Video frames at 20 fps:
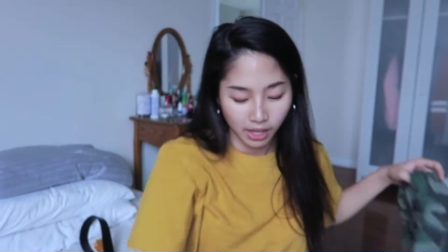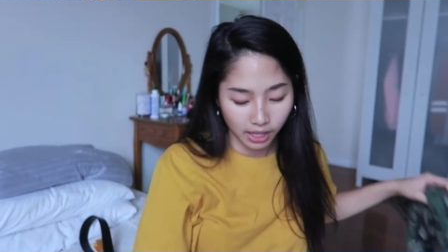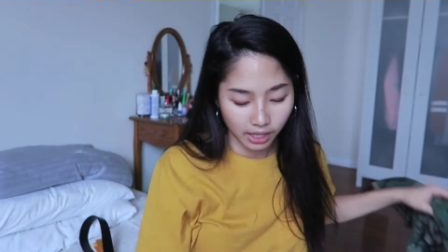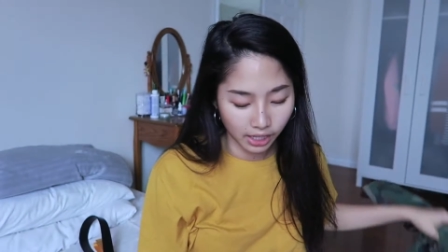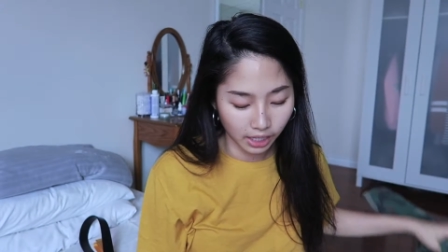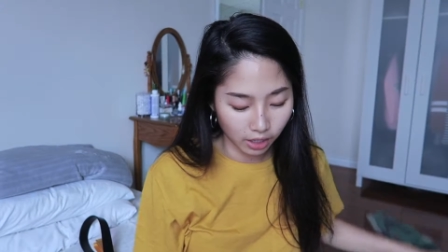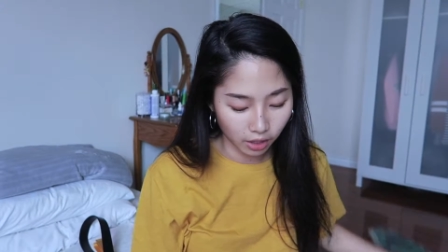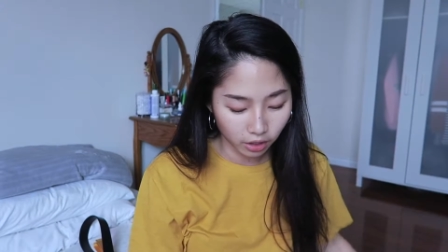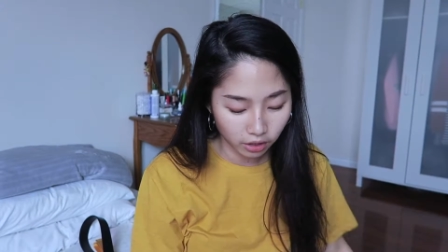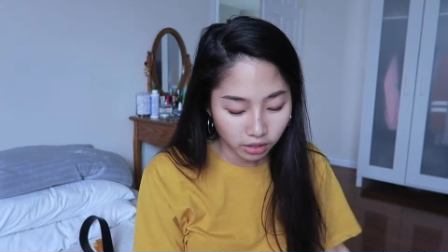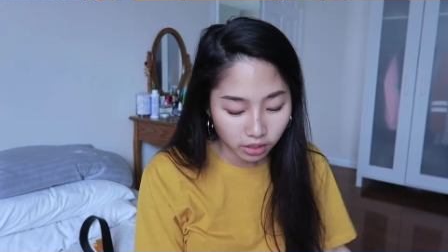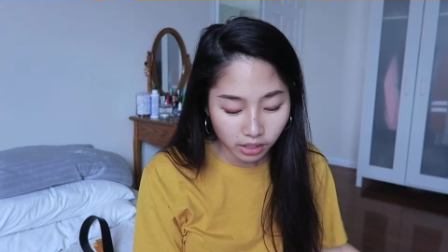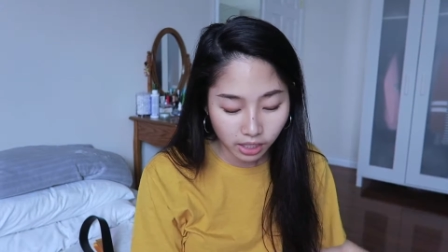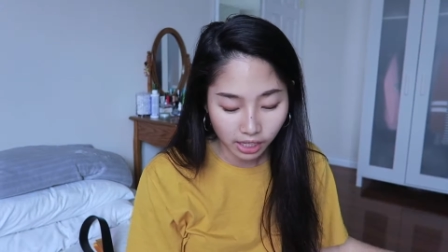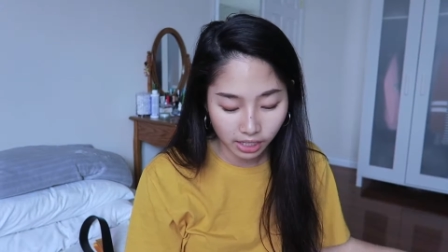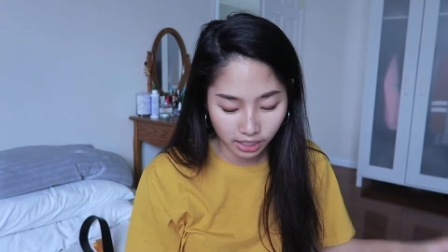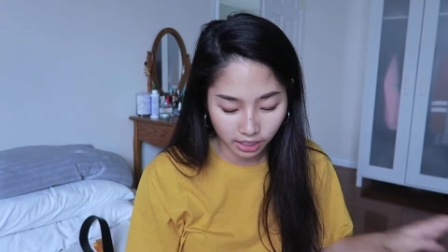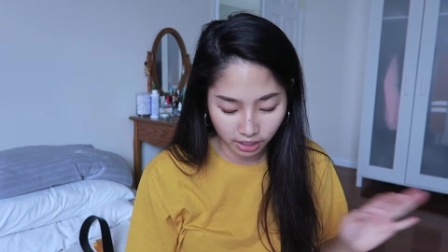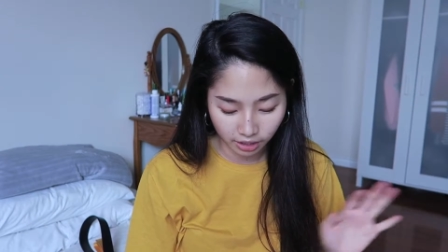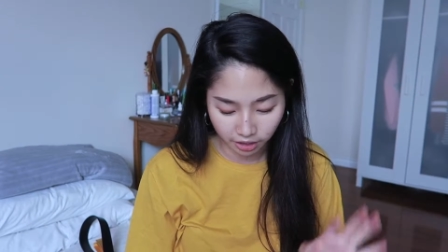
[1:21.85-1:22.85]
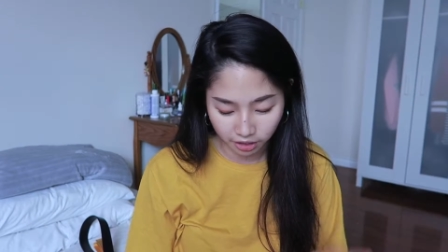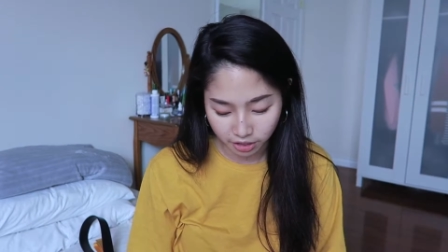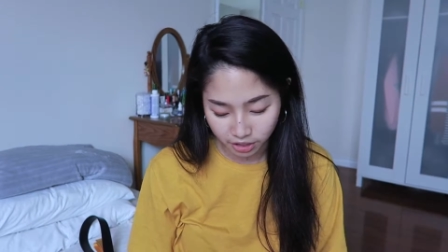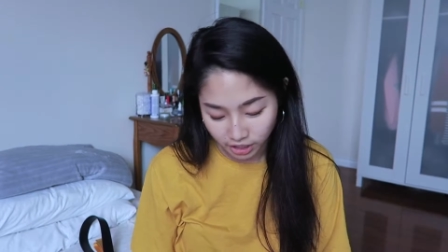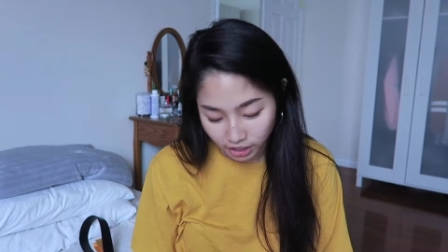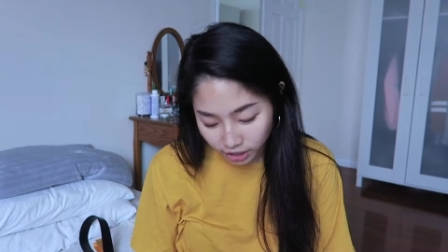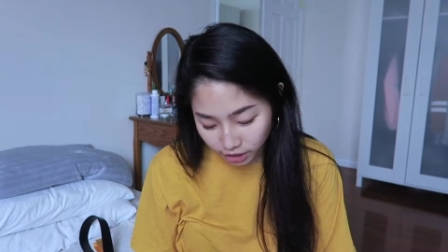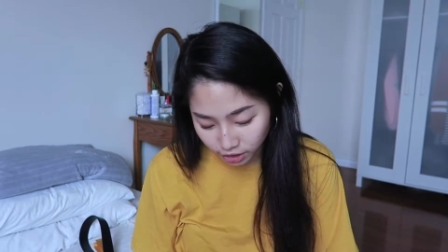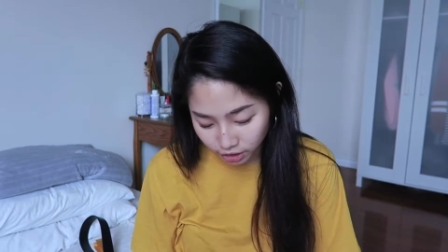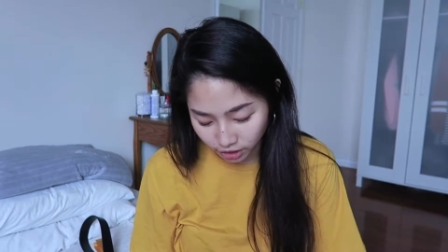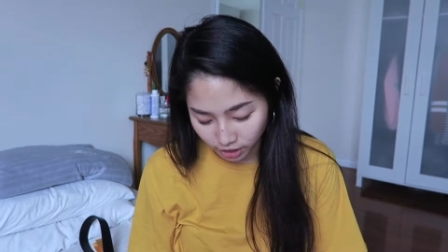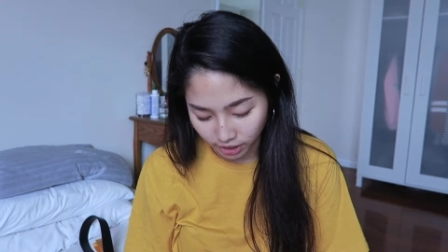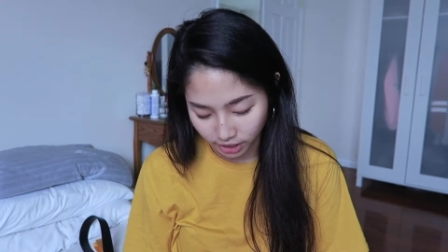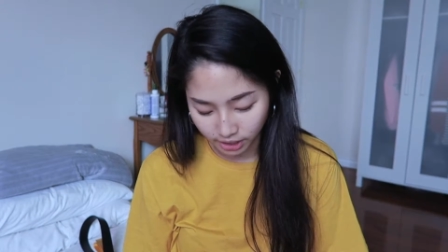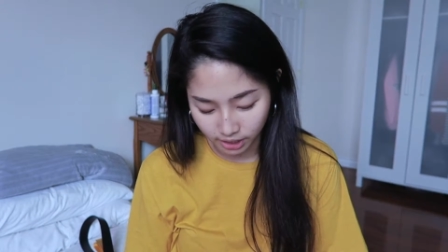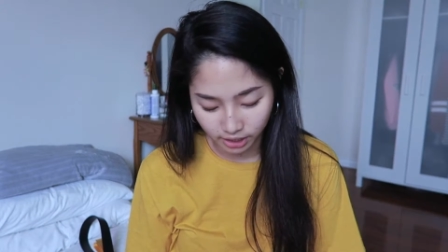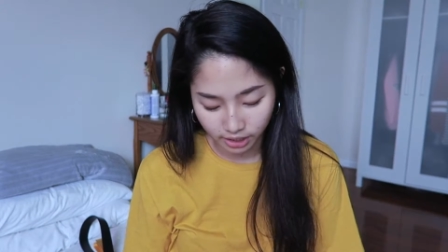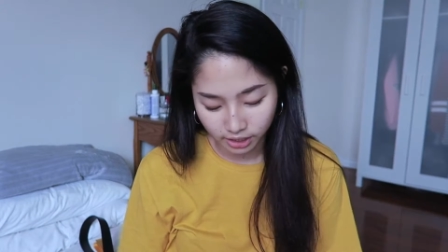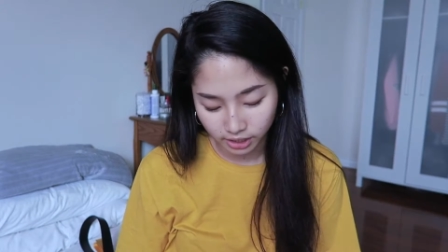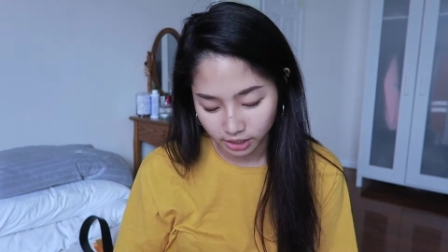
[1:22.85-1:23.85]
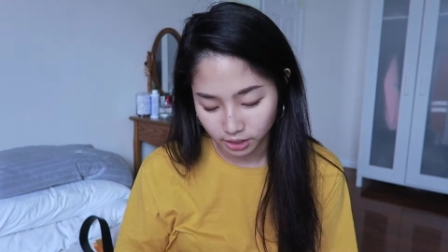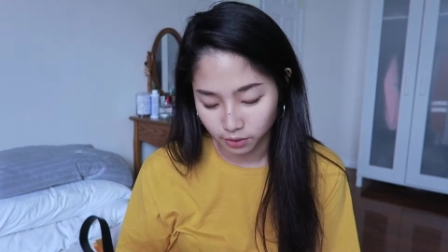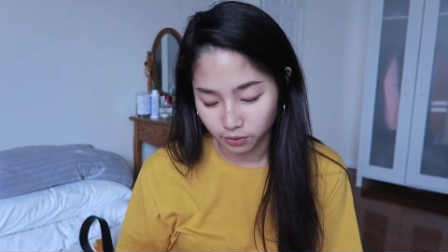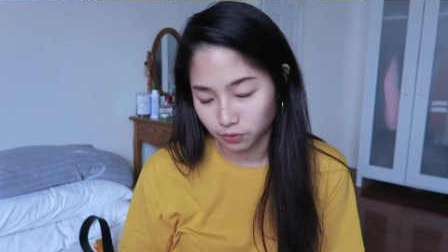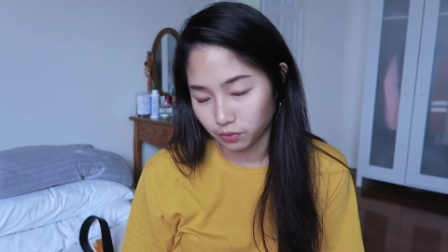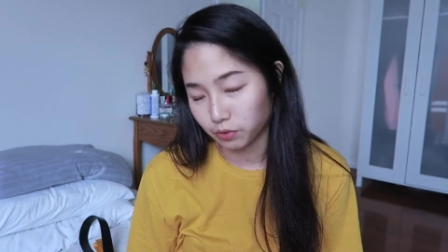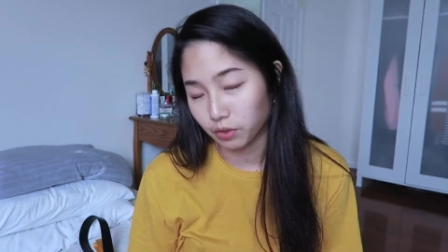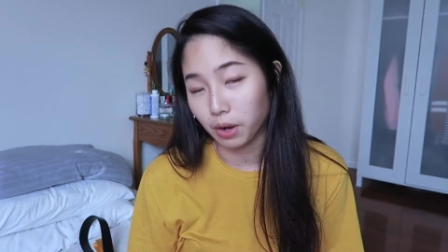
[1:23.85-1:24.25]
And I also got another t-shirt and this is